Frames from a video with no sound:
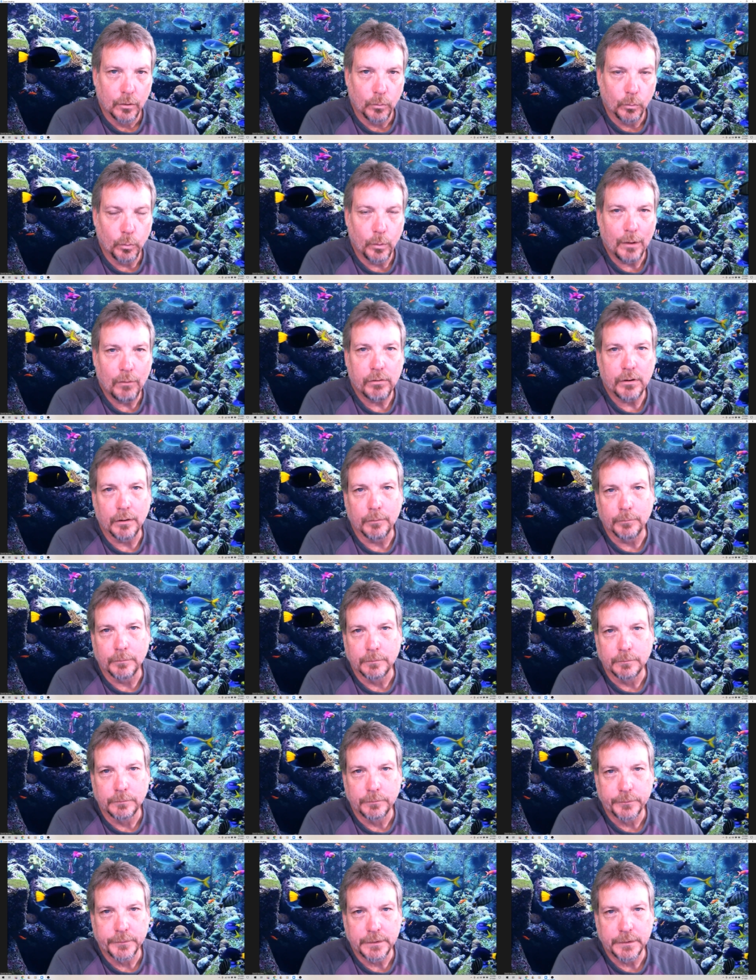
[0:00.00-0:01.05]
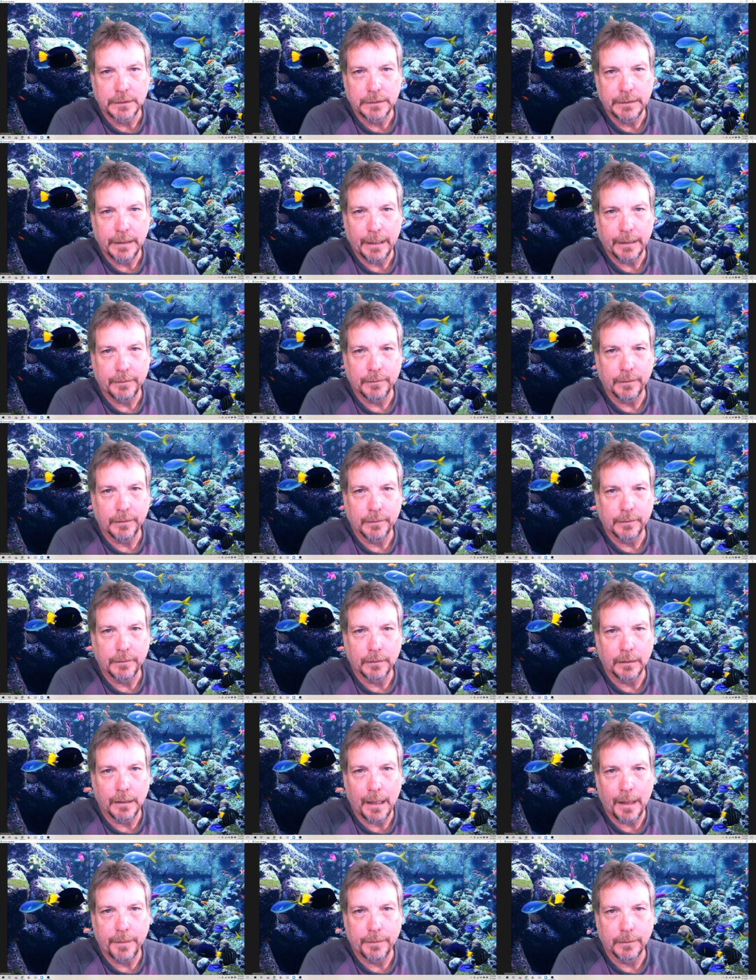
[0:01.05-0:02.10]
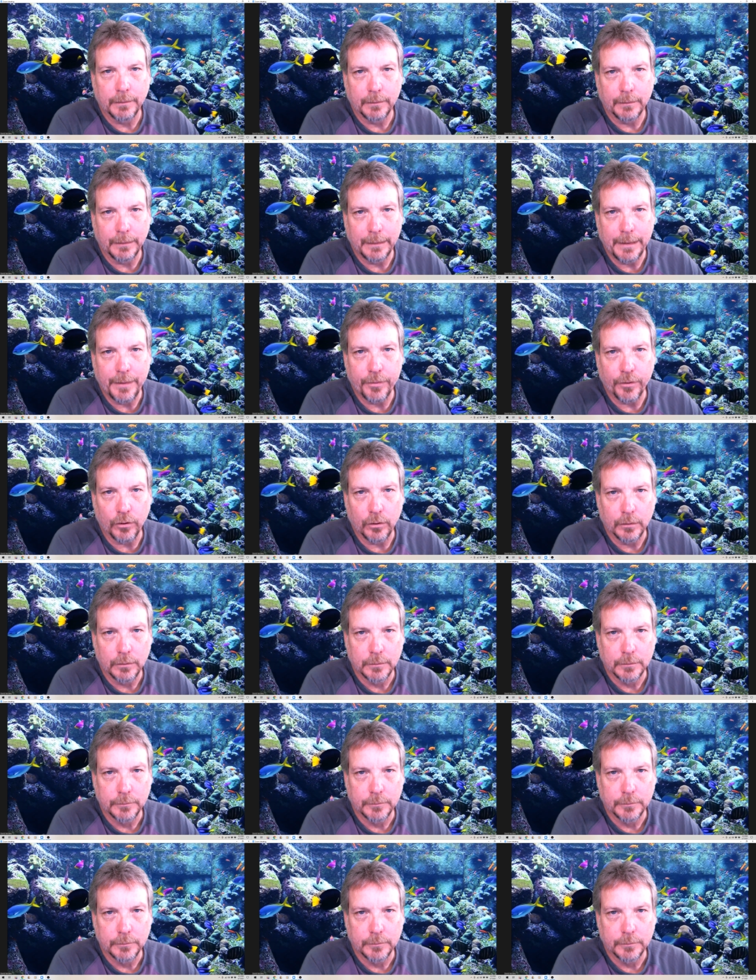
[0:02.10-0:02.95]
Welcome to Texas Less Lethal.